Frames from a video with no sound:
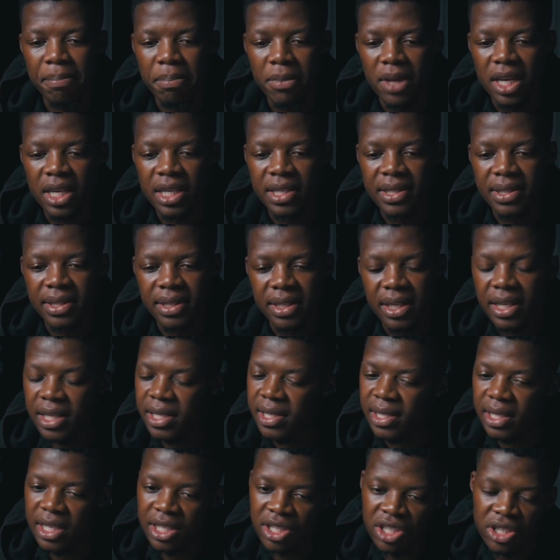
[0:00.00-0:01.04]
is
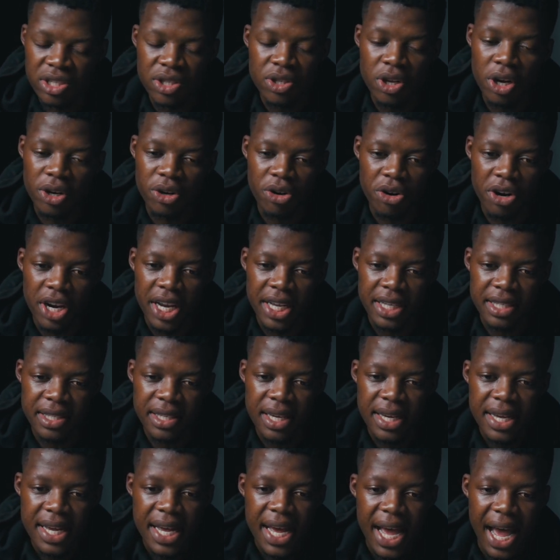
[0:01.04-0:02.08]
just not great.
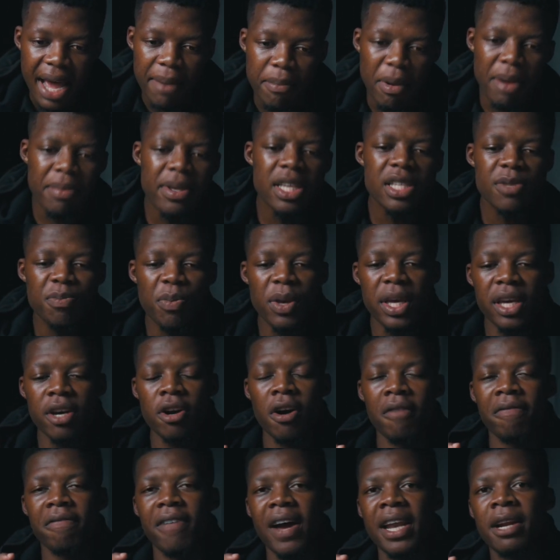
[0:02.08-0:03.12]
And maybe speaking
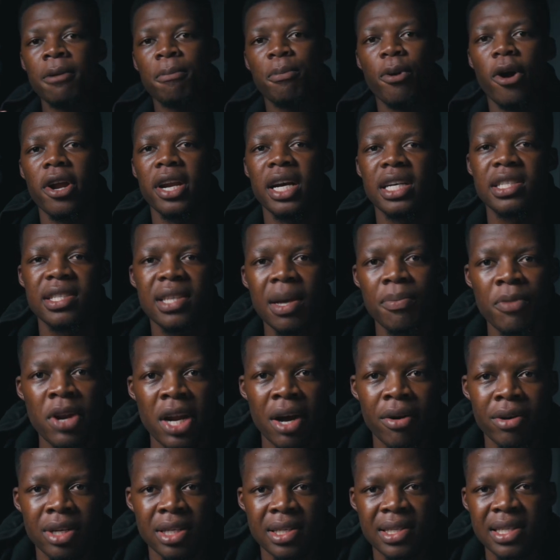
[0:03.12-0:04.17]
of final product, someone I
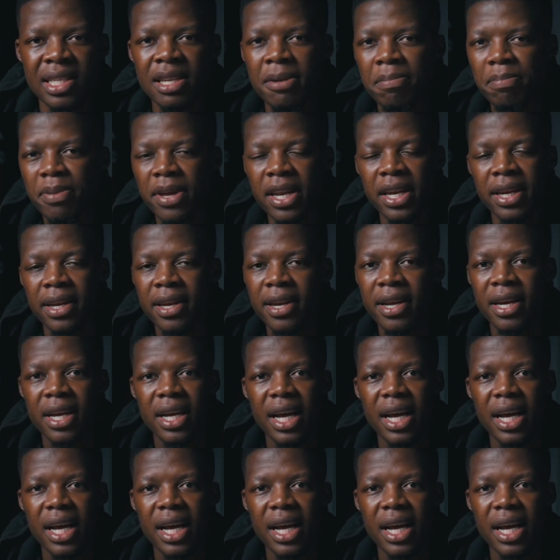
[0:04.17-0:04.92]
want to slip in